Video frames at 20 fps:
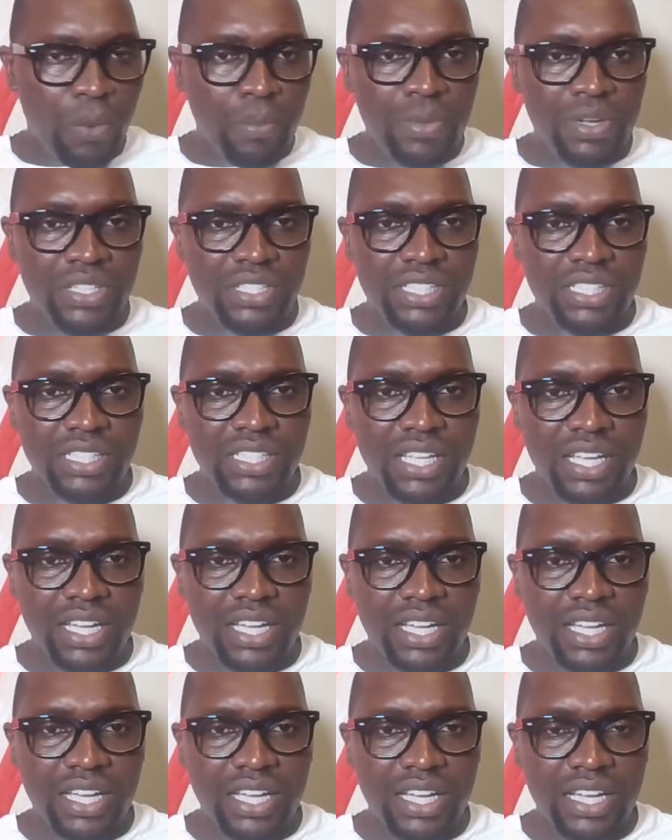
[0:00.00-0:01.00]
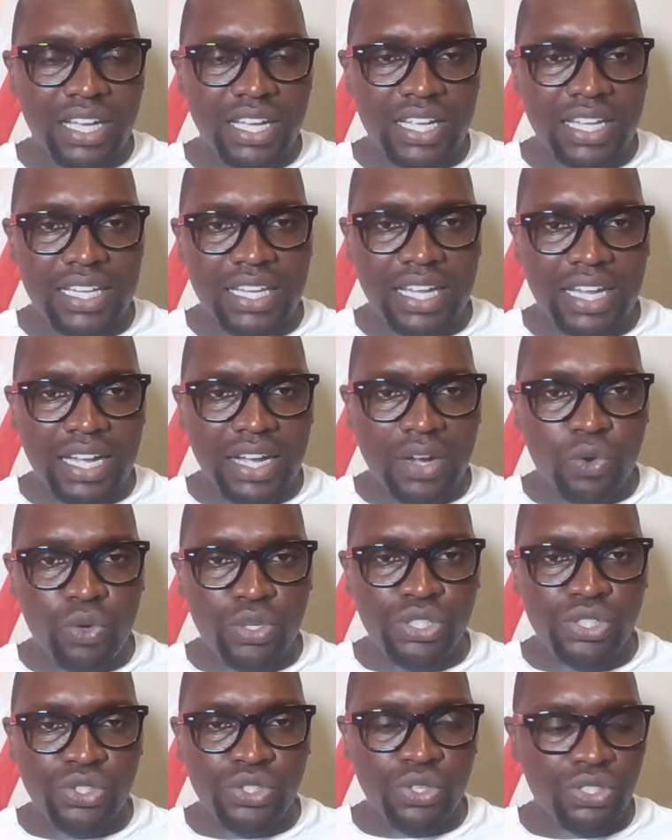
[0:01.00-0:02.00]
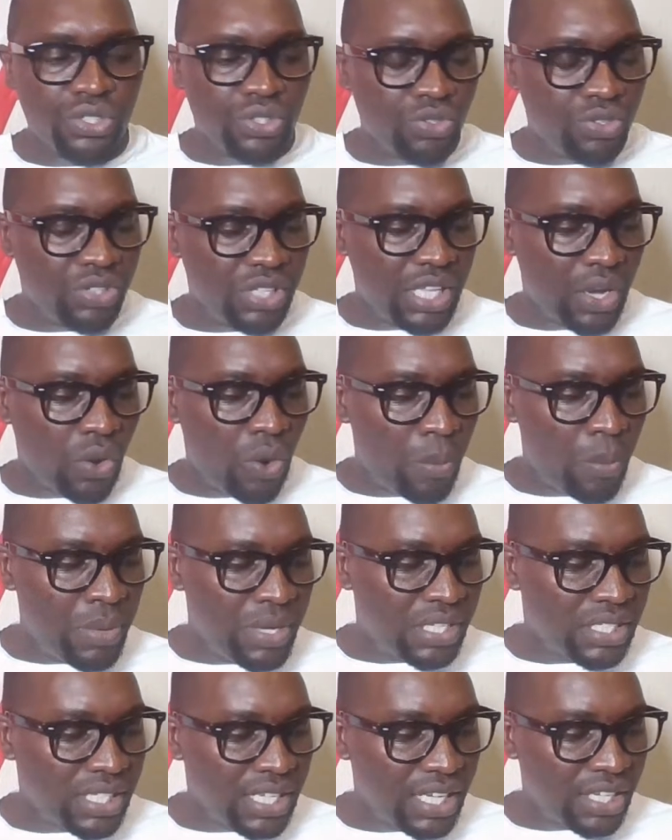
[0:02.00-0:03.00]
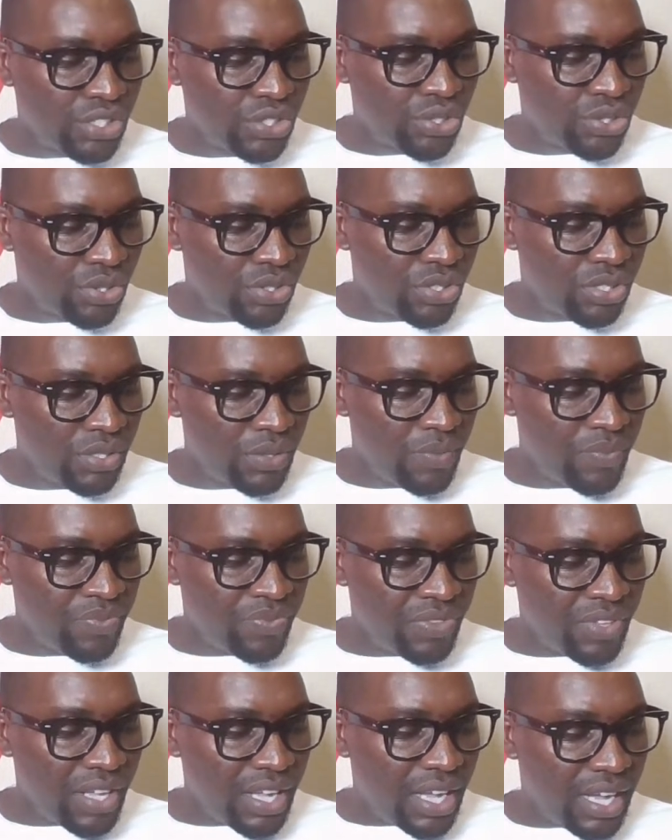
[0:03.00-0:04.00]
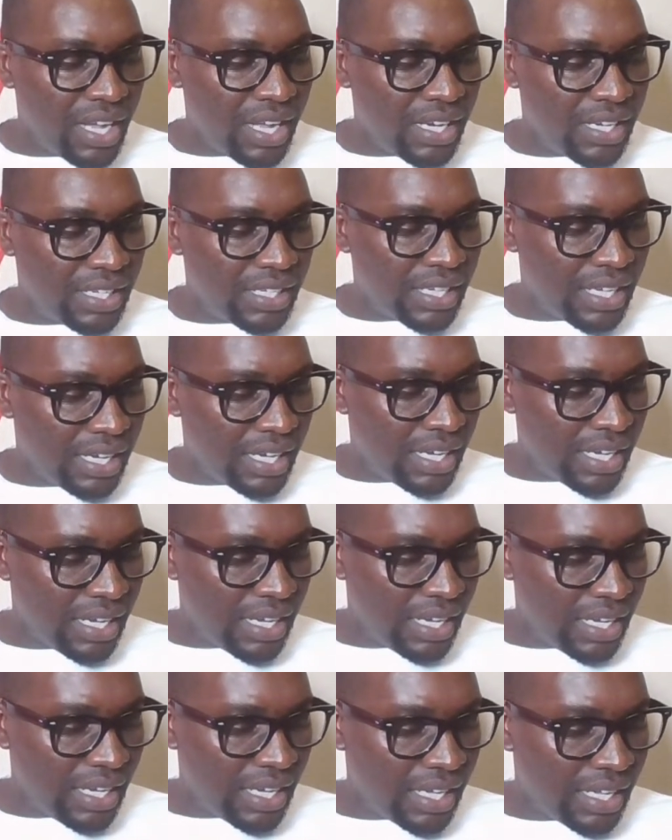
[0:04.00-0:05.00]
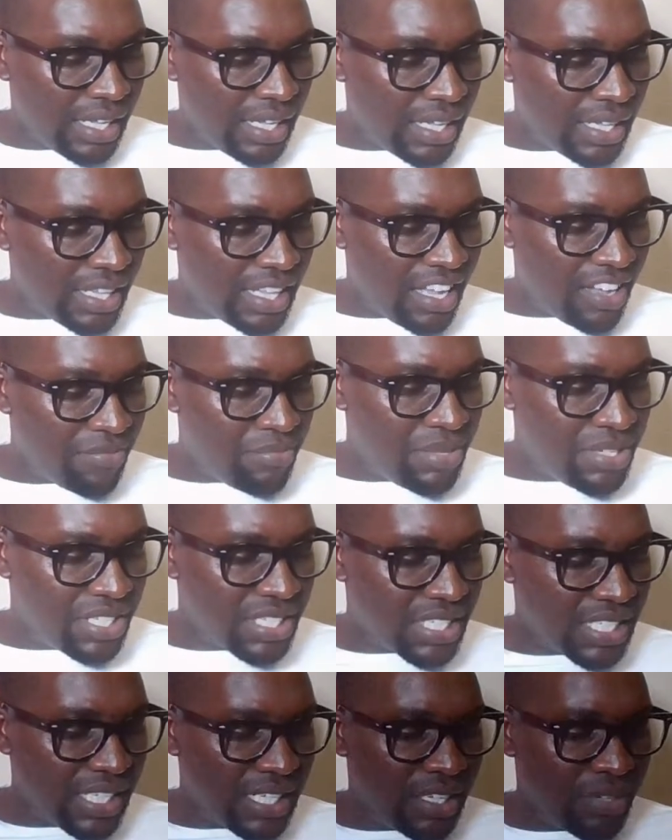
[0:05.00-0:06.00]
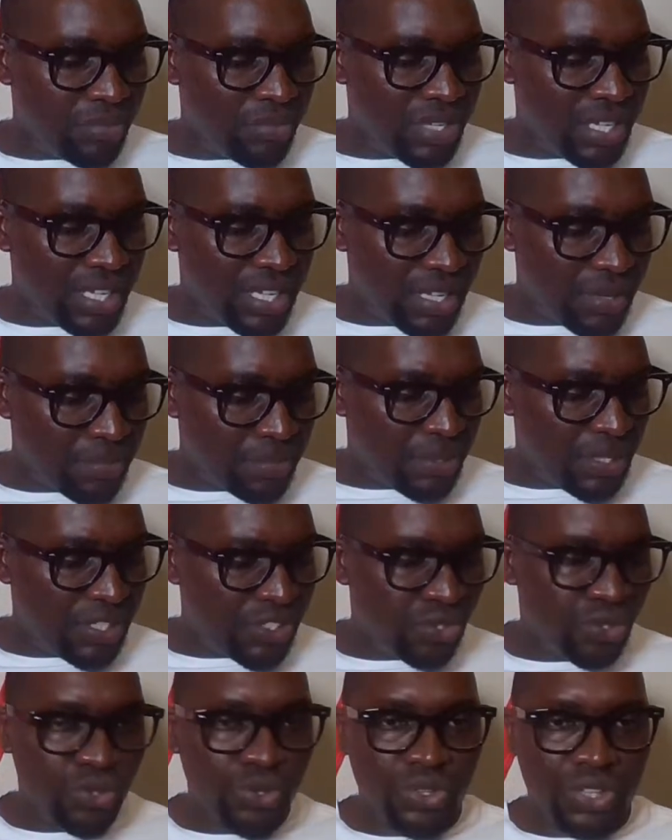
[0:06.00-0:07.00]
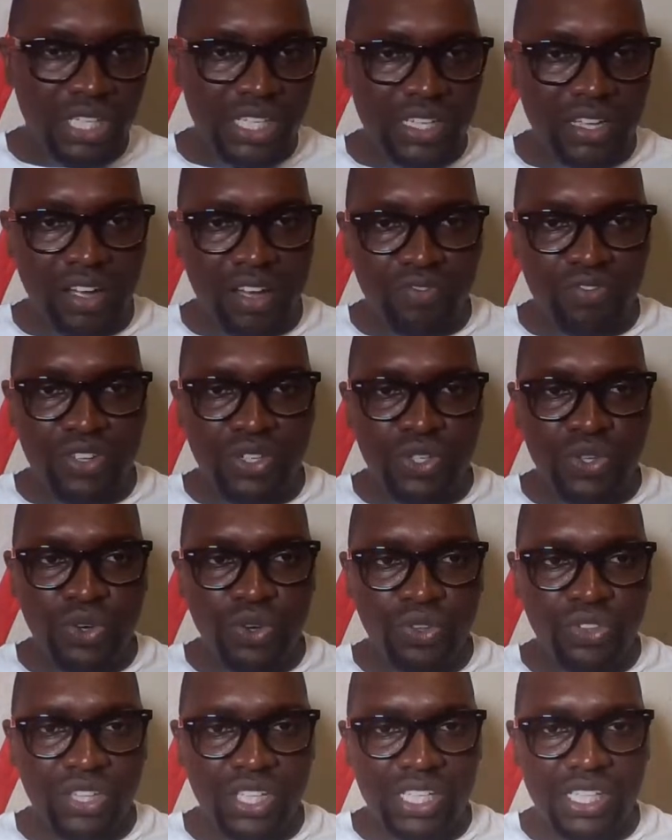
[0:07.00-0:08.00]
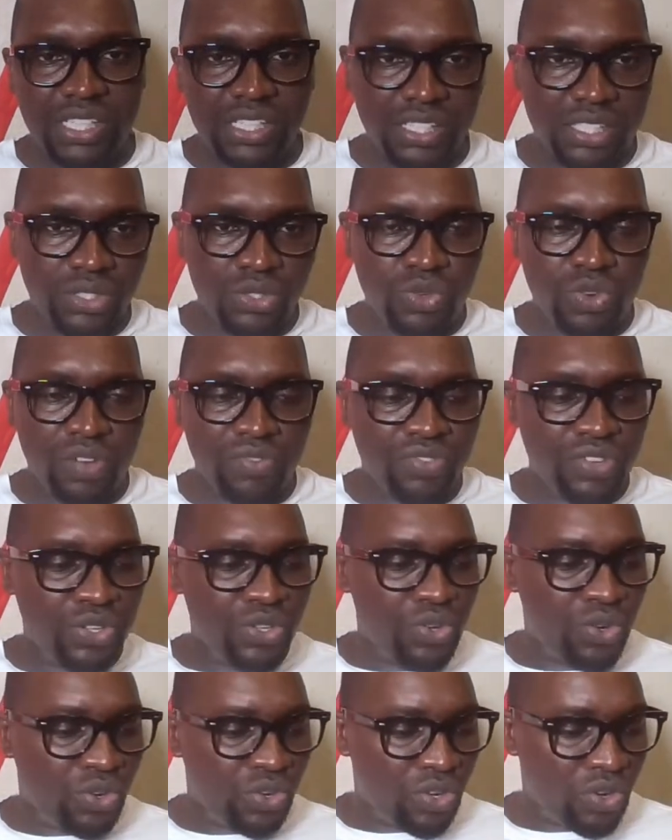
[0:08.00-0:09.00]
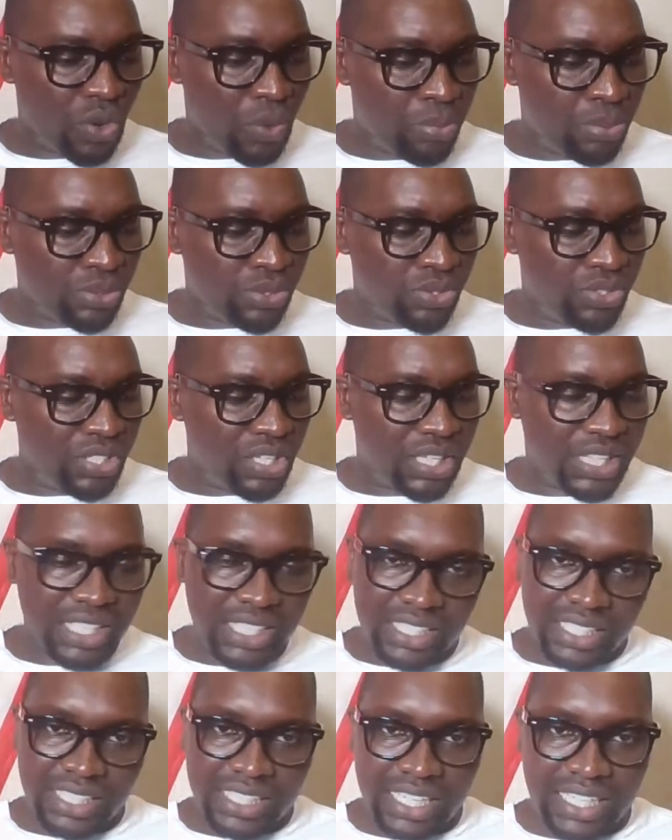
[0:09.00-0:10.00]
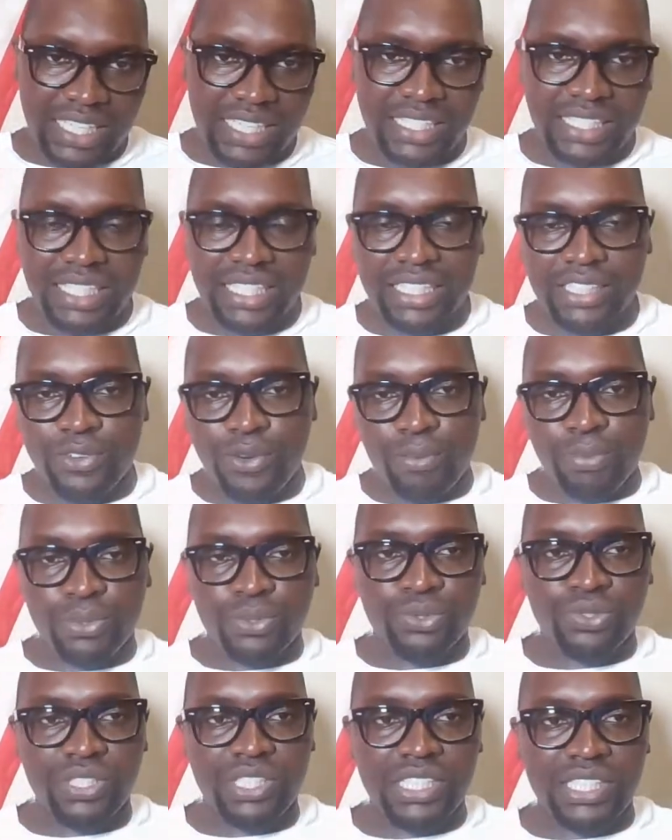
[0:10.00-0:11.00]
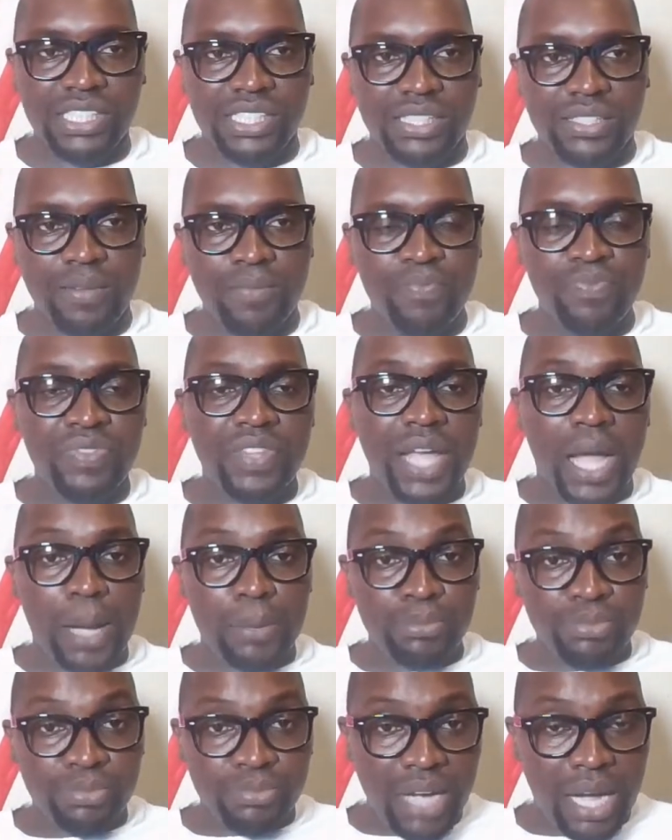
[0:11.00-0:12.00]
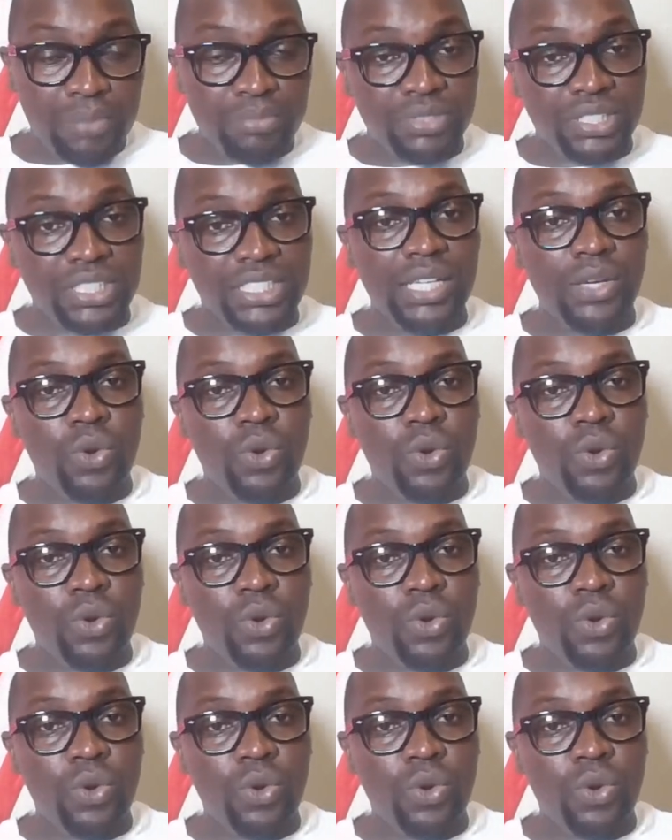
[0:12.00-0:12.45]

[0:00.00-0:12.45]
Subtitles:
comments, questions on the comment section, and they have been telling me, please do a video on this, do a video on opportunity, these certain opportunities. I'm